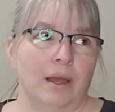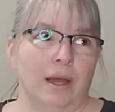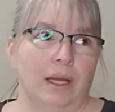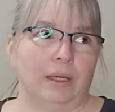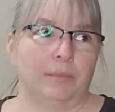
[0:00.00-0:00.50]

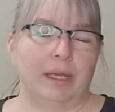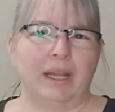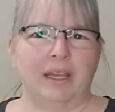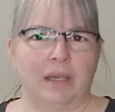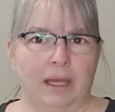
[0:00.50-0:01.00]
And
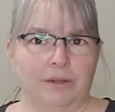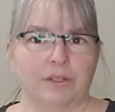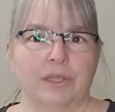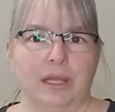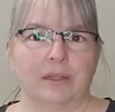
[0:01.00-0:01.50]
I
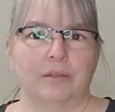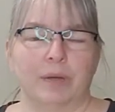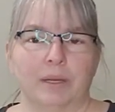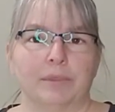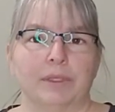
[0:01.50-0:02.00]
understand they're
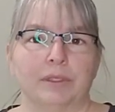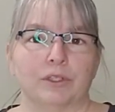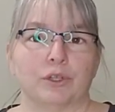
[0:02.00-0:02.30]
probably a little